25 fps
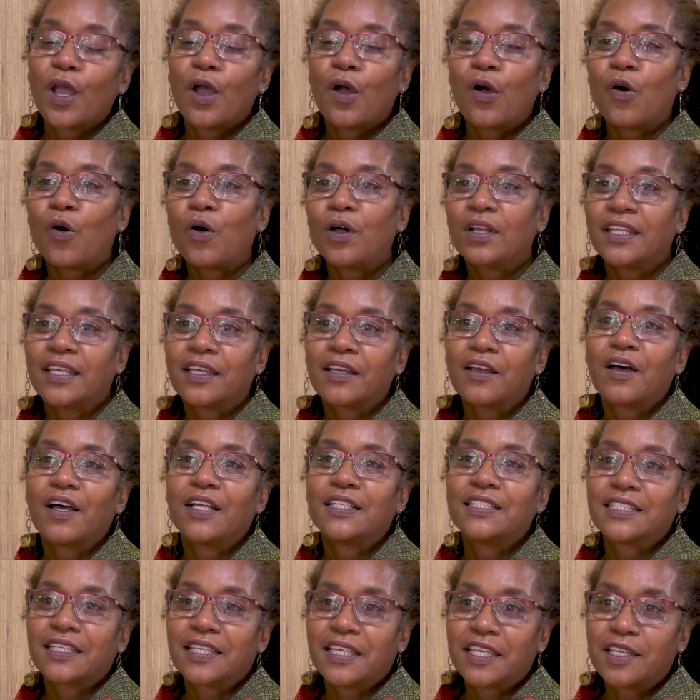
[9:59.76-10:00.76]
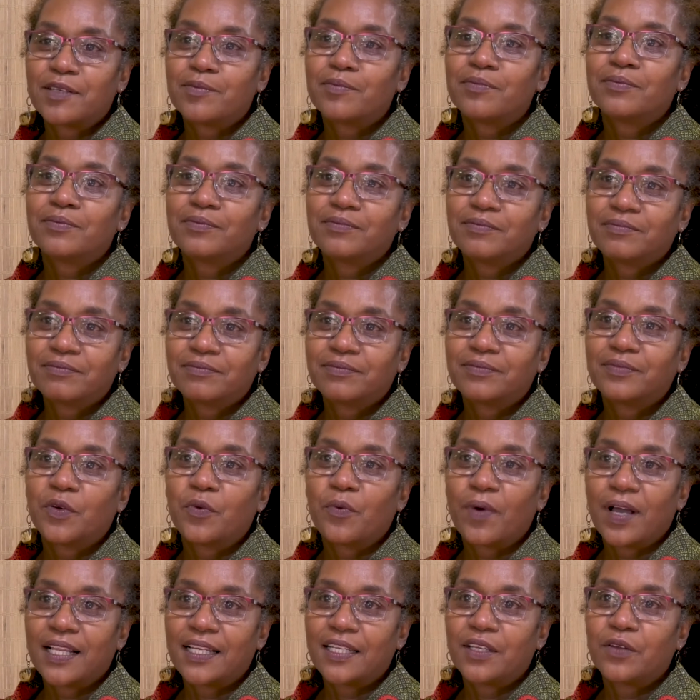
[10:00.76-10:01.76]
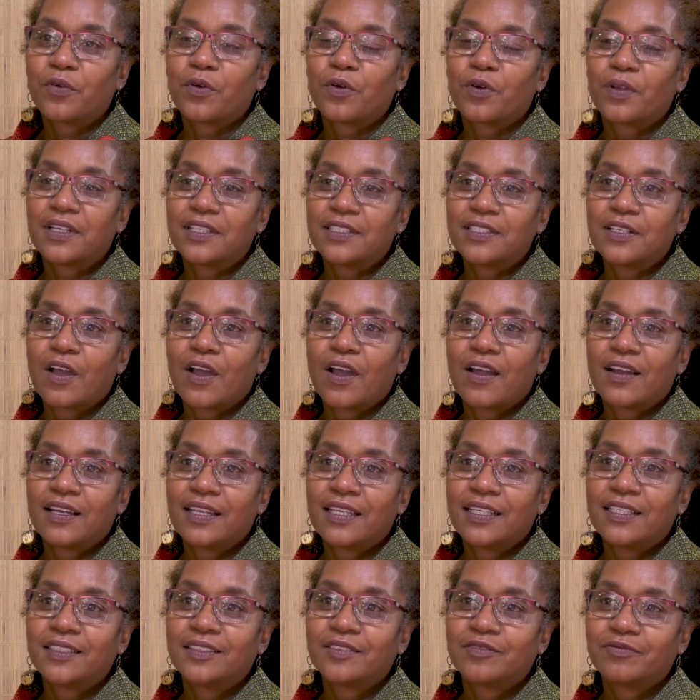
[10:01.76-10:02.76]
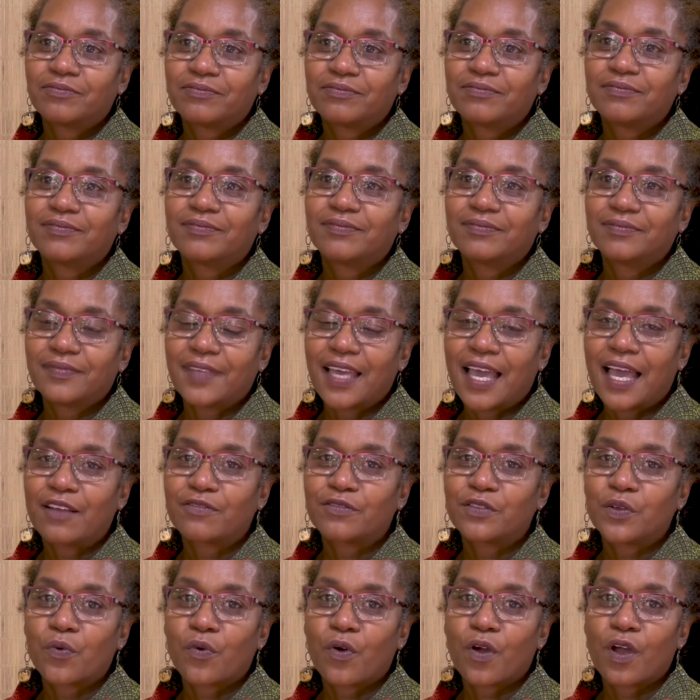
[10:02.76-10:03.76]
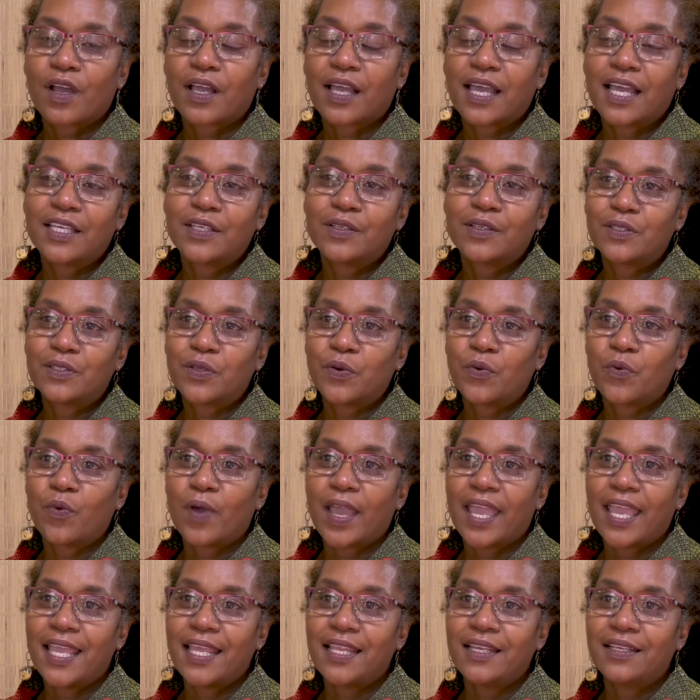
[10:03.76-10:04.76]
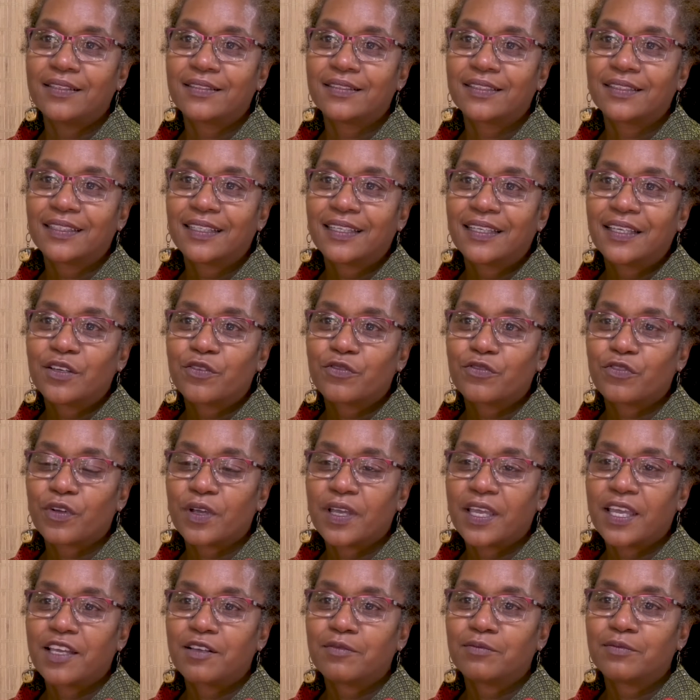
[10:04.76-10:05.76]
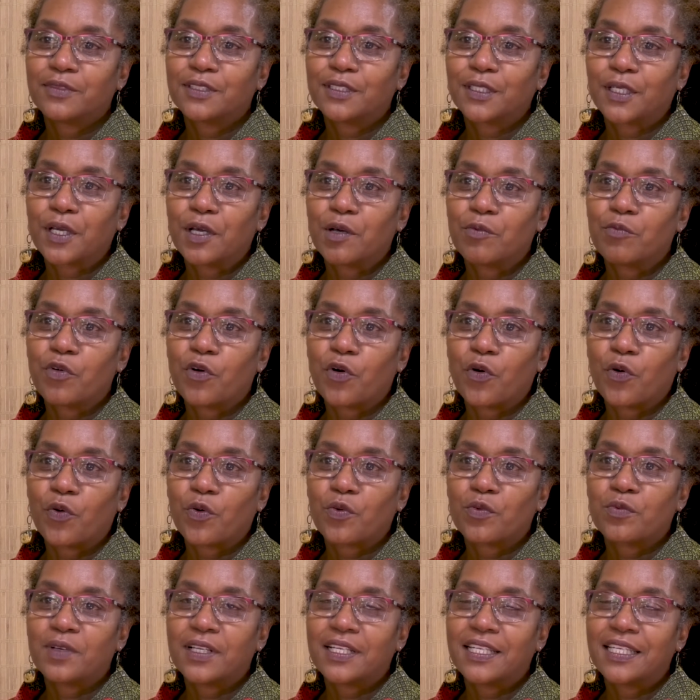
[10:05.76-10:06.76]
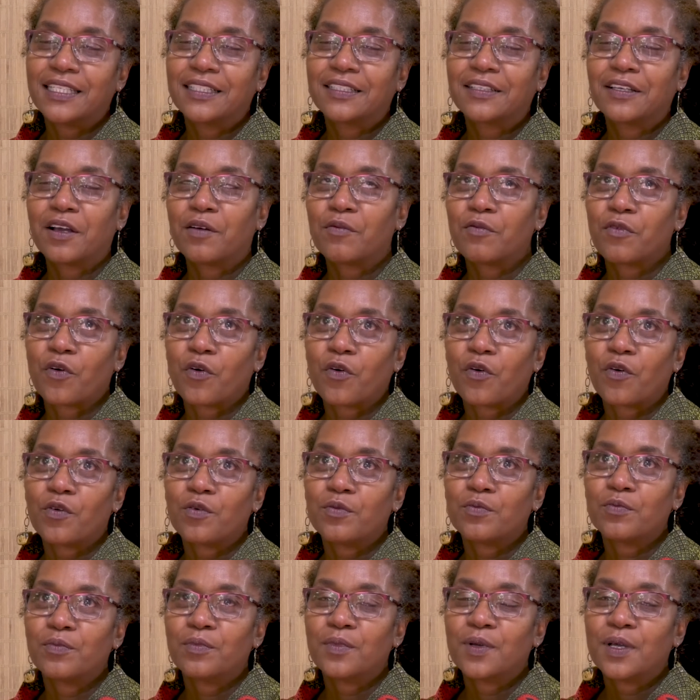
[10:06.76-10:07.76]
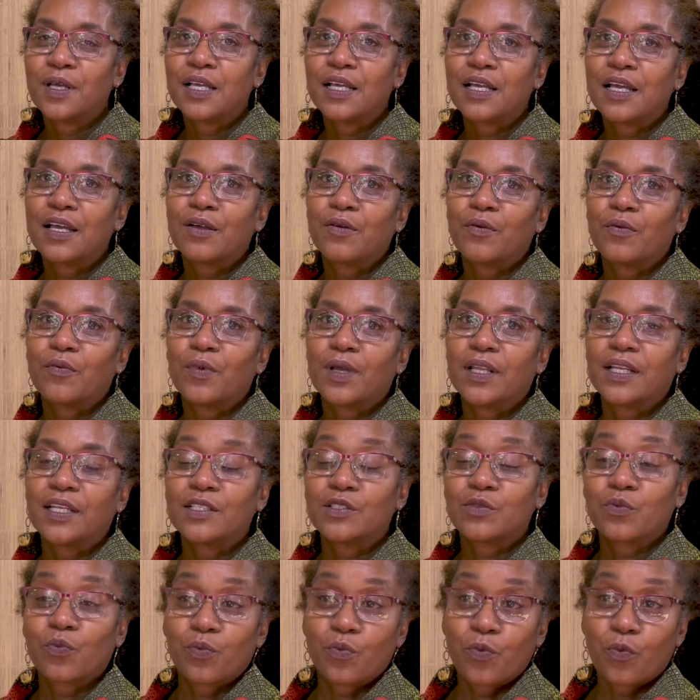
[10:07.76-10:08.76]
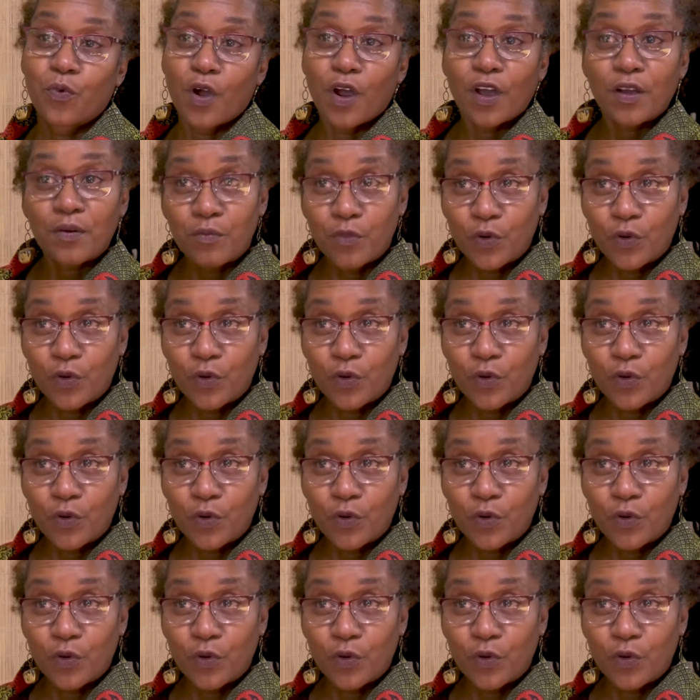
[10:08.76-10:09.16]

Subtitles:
Holding on to him while he rode his Harley. After work, I to wait for him to come home, and he'd come home with his work